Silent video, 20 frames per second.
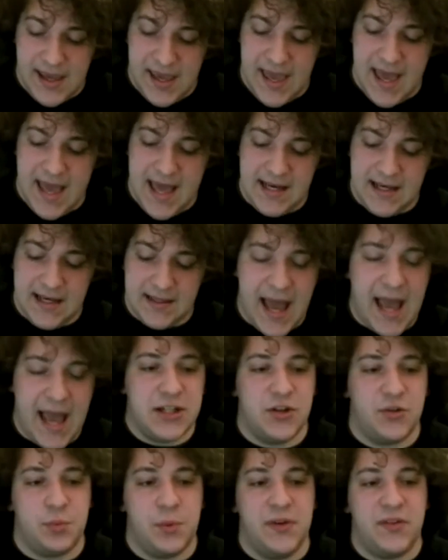And I
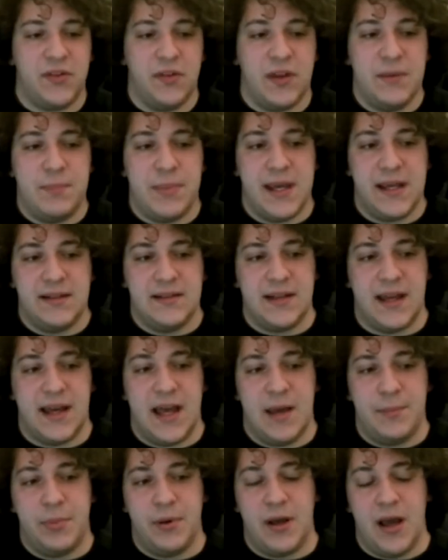just recently picked
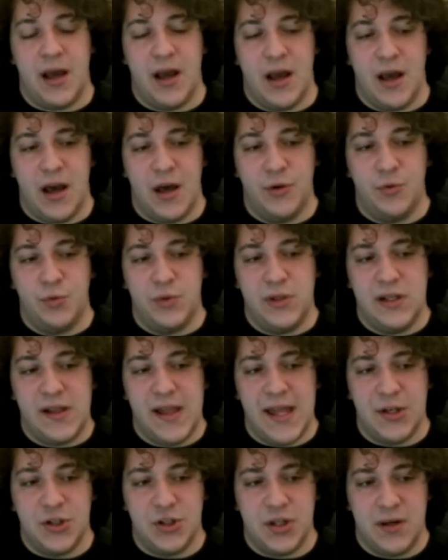up Unreal
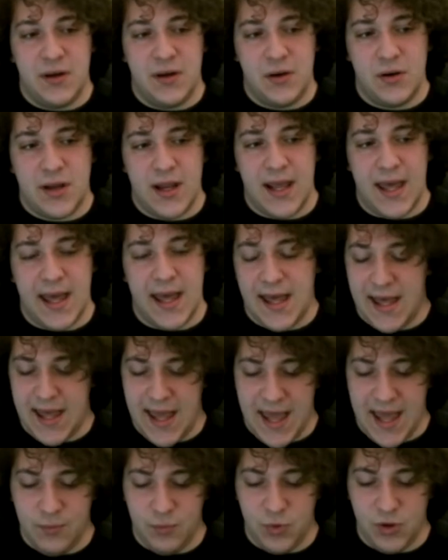Engine
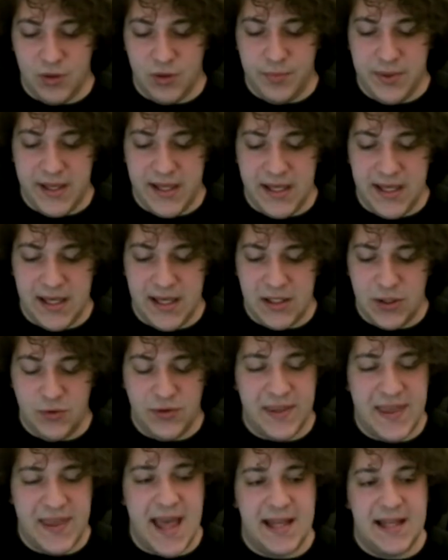and will be
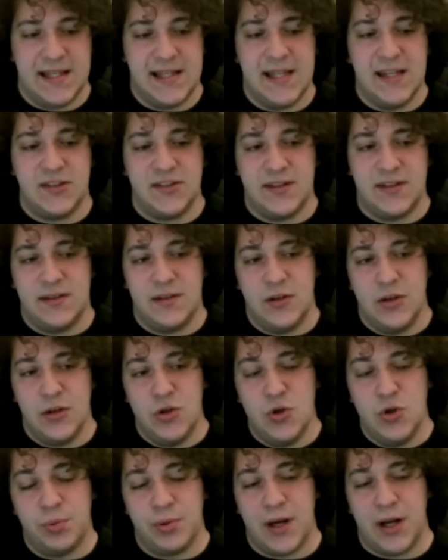using that in this
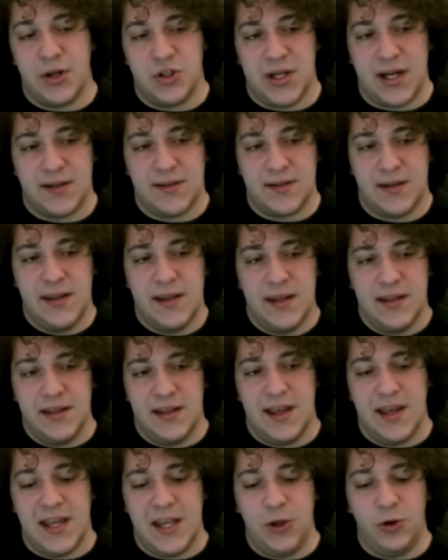new project,
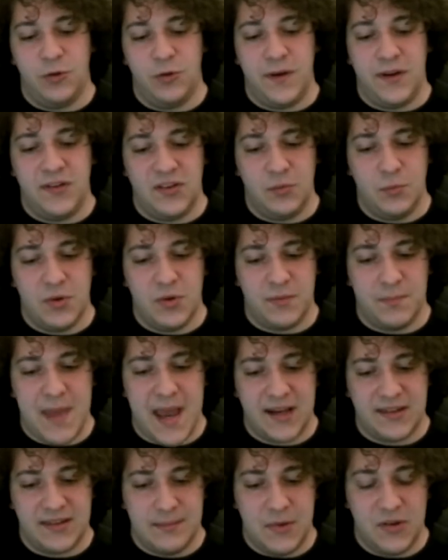interfacing with
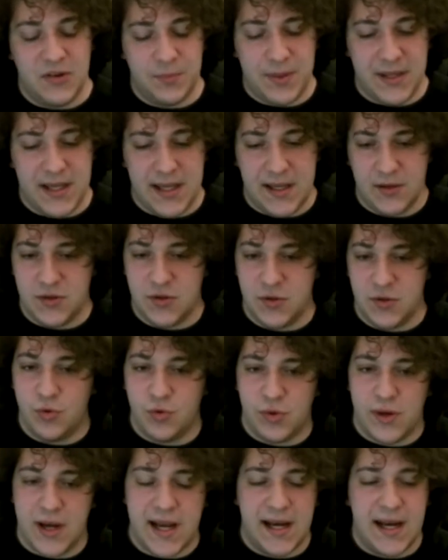Max MSP to
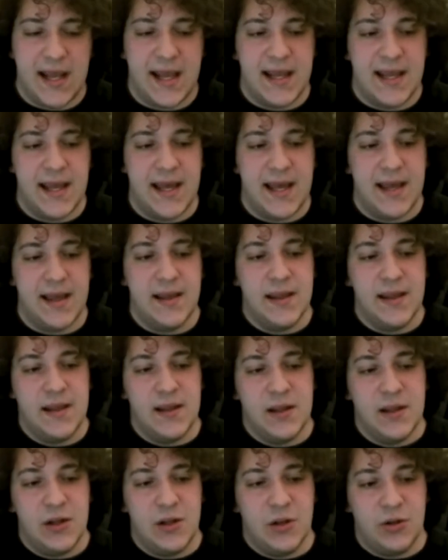create a
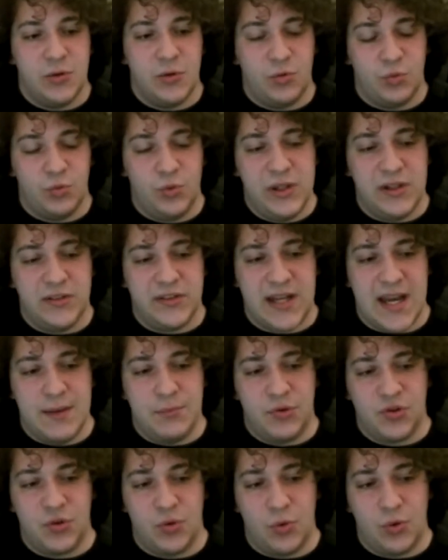real-time
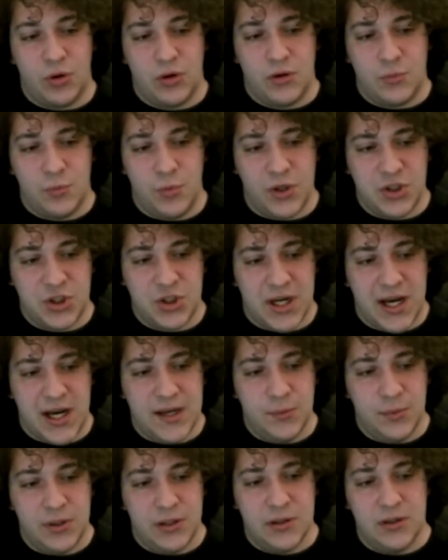score, which I
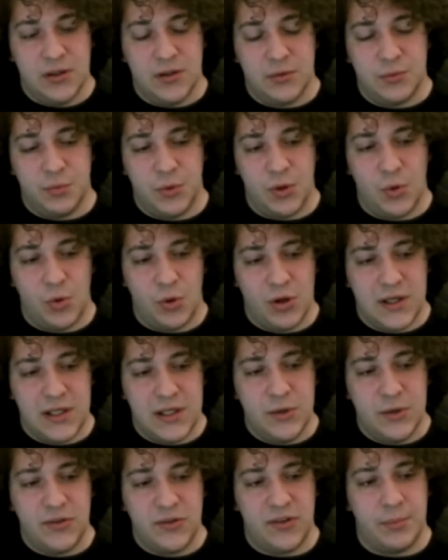will record and
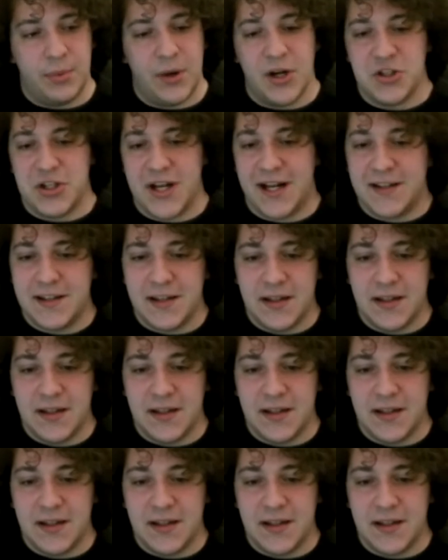use as the project.